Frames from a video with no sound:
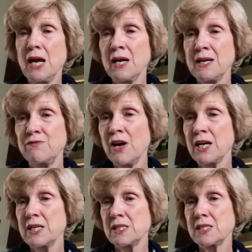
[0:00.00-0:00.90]
I
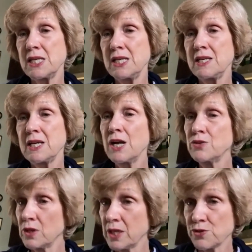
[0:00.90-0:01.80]
advise the
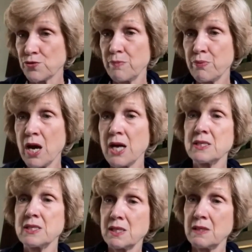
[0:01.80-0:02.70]
Cundall History
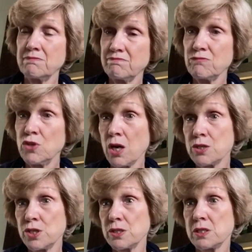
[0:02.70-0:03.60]
Prize, the
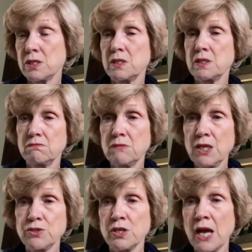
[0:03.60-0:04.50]
largest
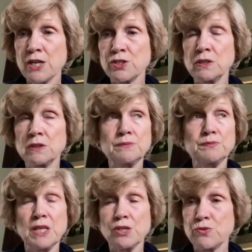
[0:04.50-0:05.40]
international
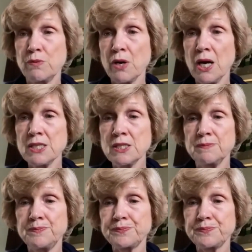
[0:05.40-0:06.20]
history prize,